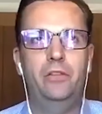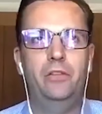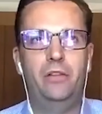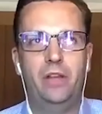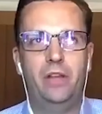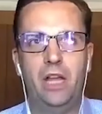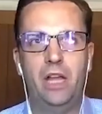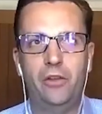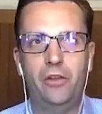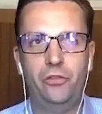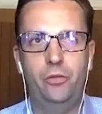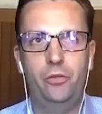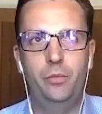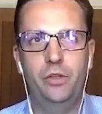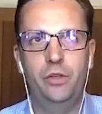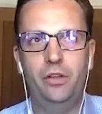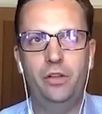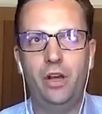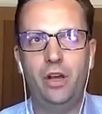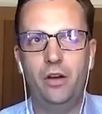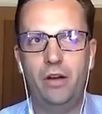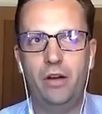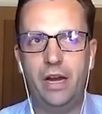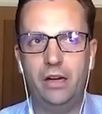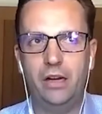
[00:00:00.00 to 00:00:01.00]
to the customer
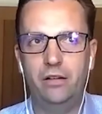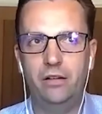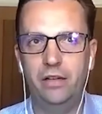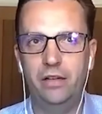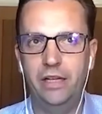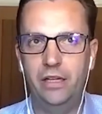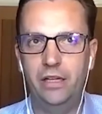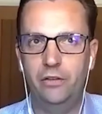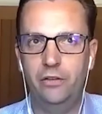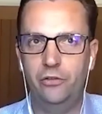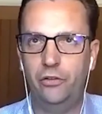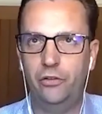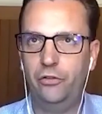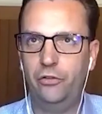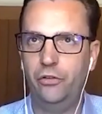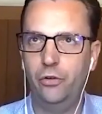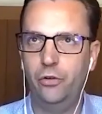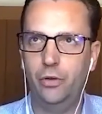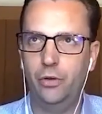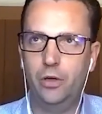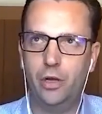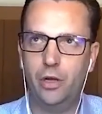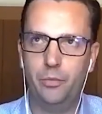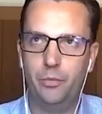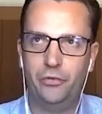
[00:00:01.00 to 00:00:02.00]
directly just
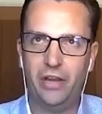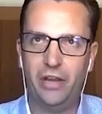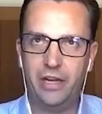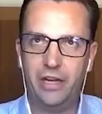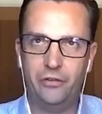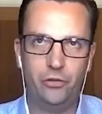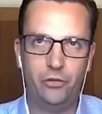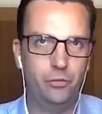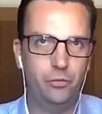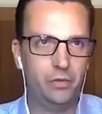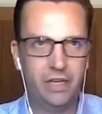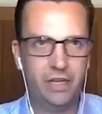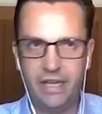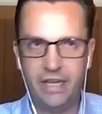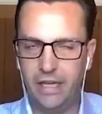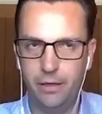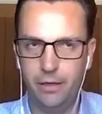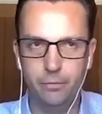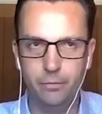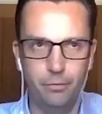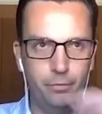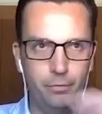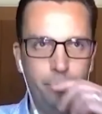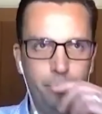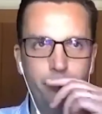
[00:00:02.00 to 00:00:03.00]
to obtain some
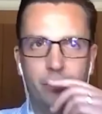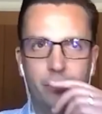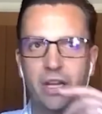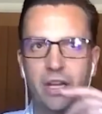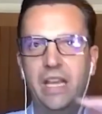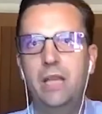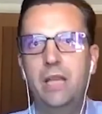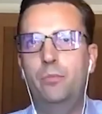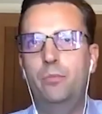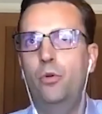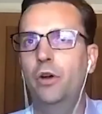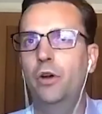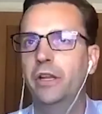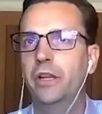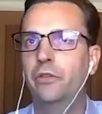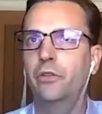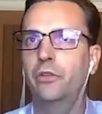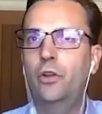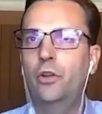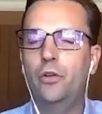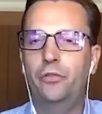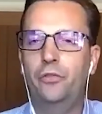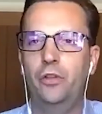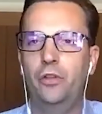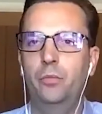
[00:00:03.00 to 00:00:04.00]
key points
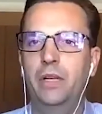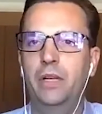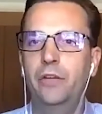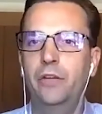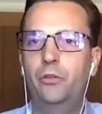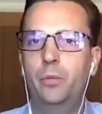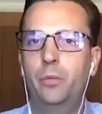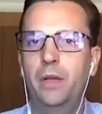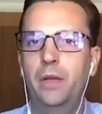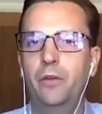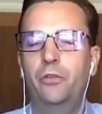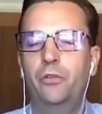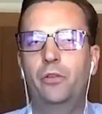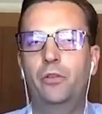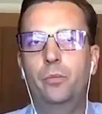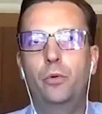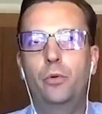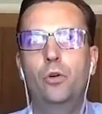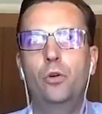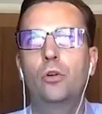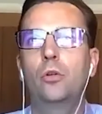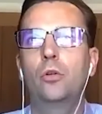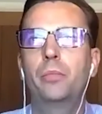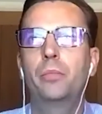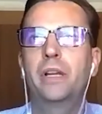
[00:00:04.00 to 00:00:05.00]
and offer them a little bit of
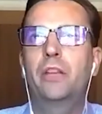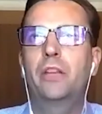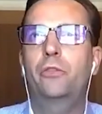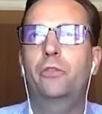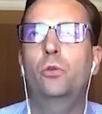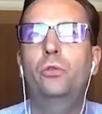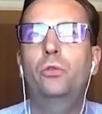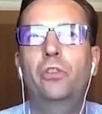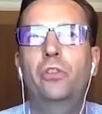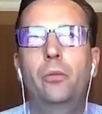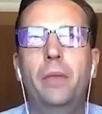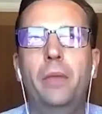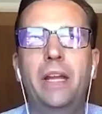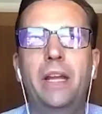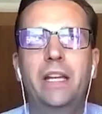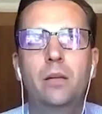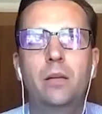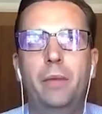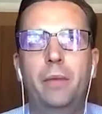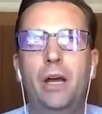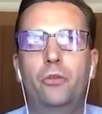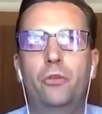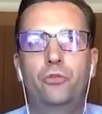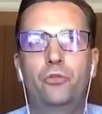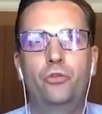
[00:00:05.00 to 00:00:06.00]
support. But it's also mainly
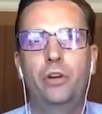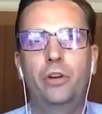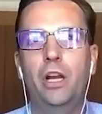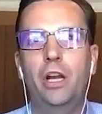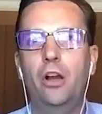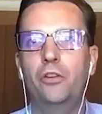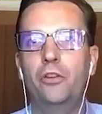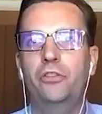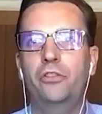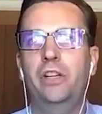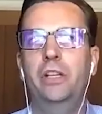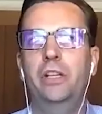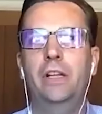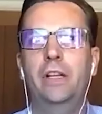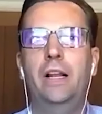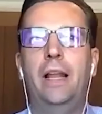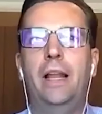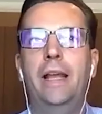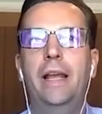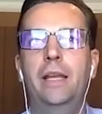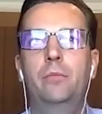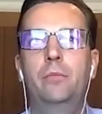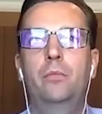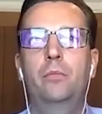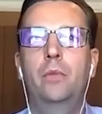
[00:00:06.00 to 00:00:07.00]
about triaging the
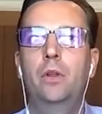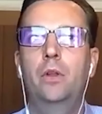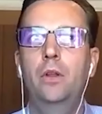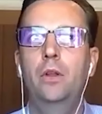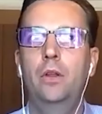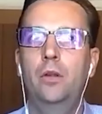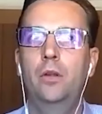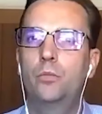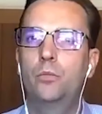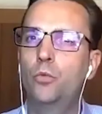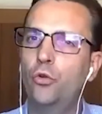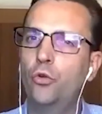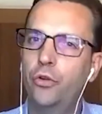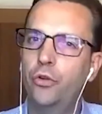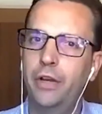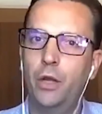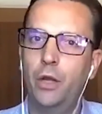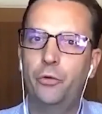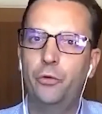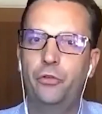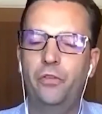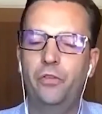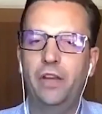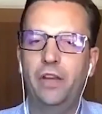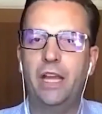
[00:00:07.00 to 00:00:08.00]
claim more at
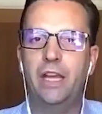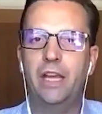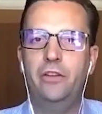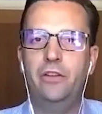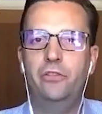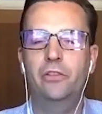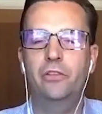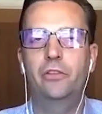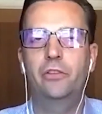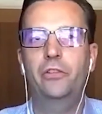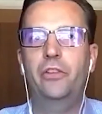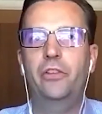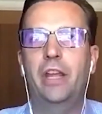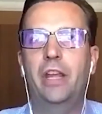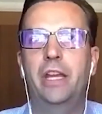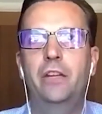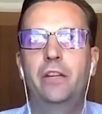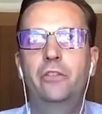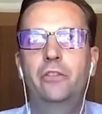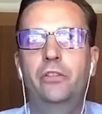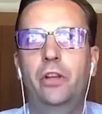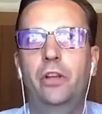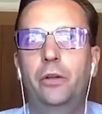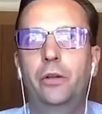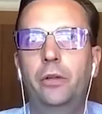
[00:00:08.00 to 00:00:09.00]
notification
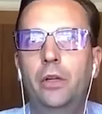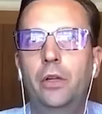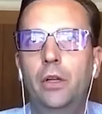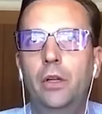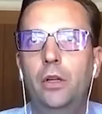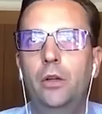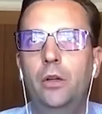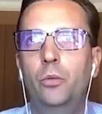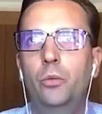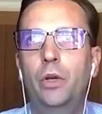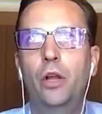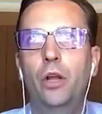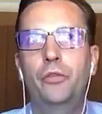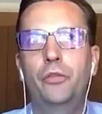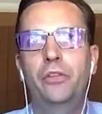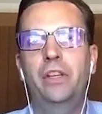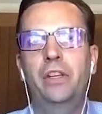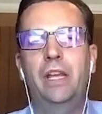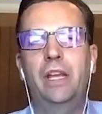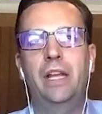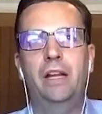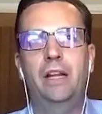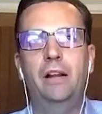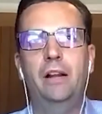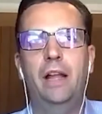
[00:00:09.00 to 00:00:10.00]
stage. So we'll often
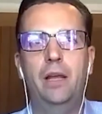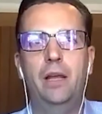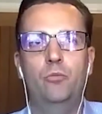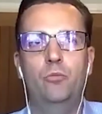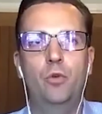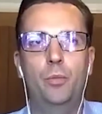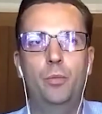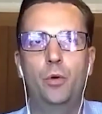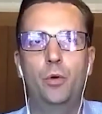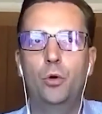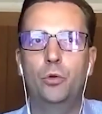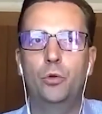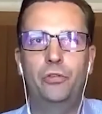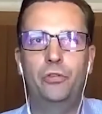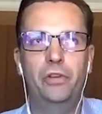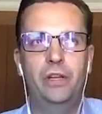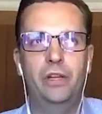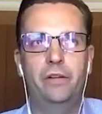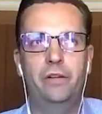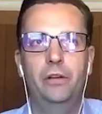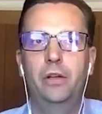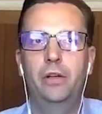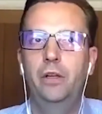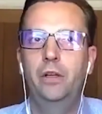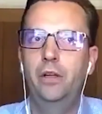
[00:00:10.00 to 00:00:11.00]
get a claim
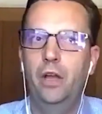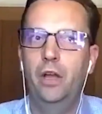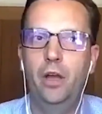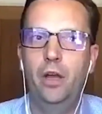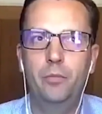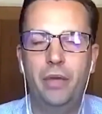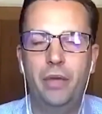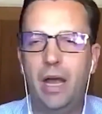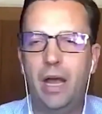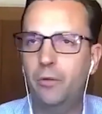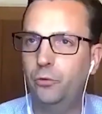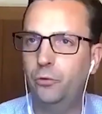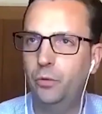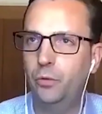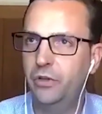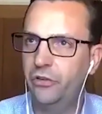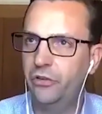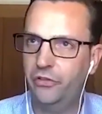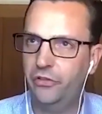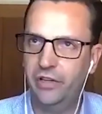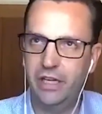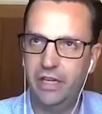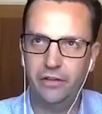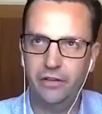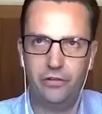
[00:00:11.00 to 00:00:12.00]
reported, and perhaps we
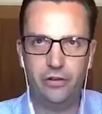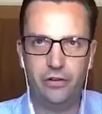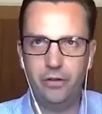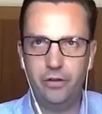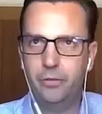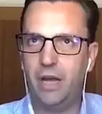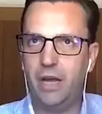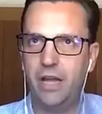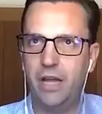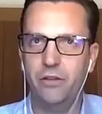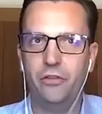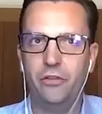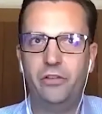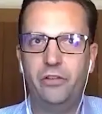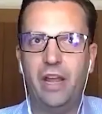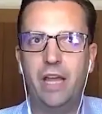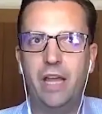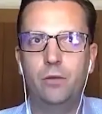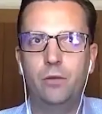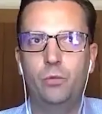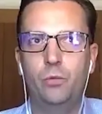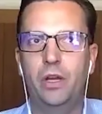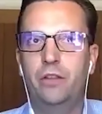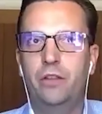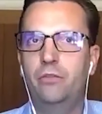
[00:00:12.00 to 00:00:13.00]
just need to
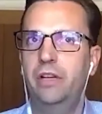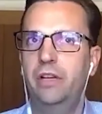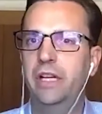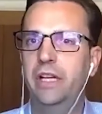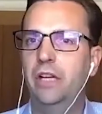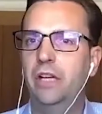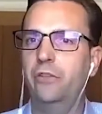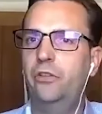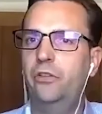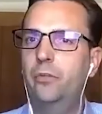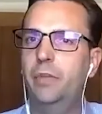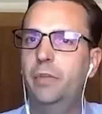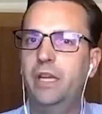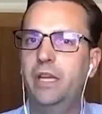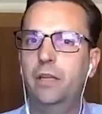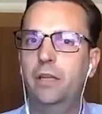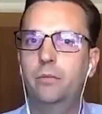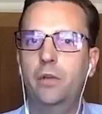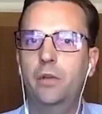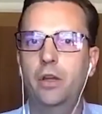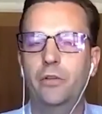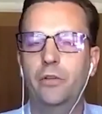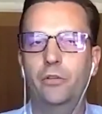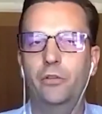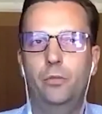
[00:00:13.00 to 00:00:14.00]
understand whether it needs to be
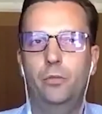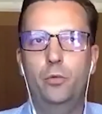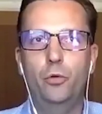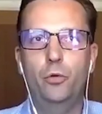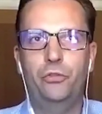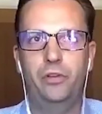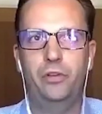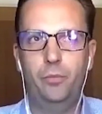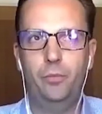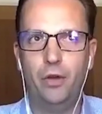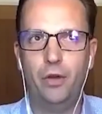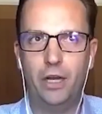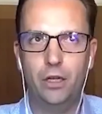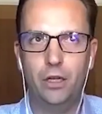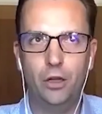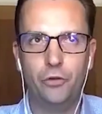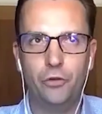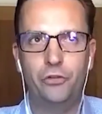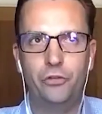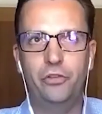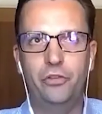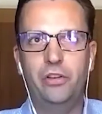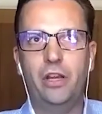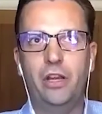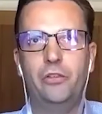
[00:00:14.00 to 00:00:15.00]
supported by a
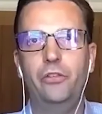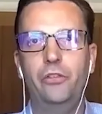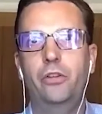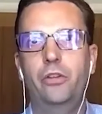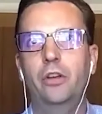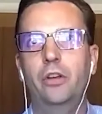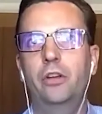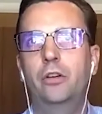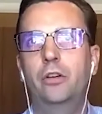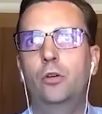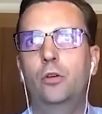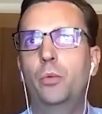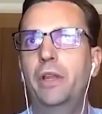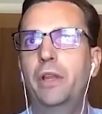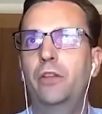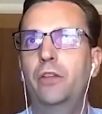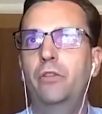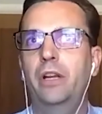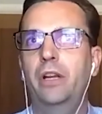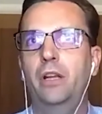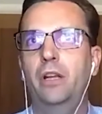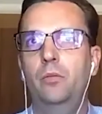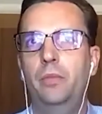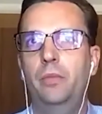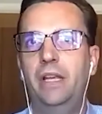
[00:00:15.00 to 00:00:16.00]
loss adjuster or whether
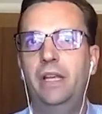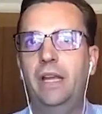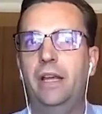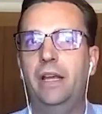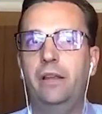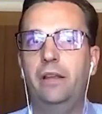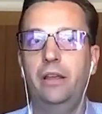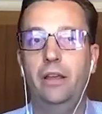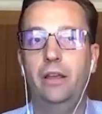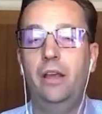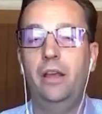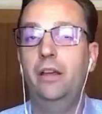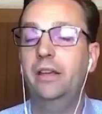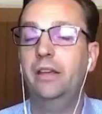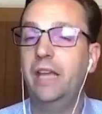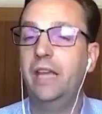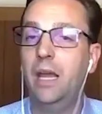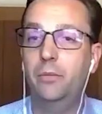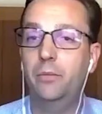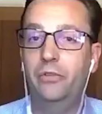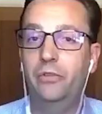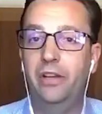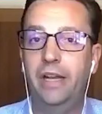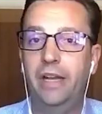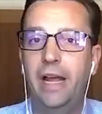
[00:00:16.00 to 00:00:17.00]
it can be
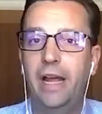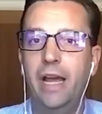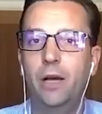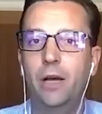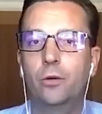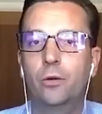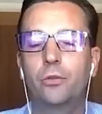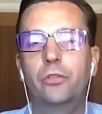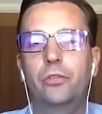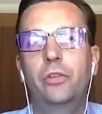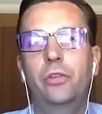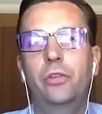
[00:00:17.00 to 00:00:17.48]
kept in-house.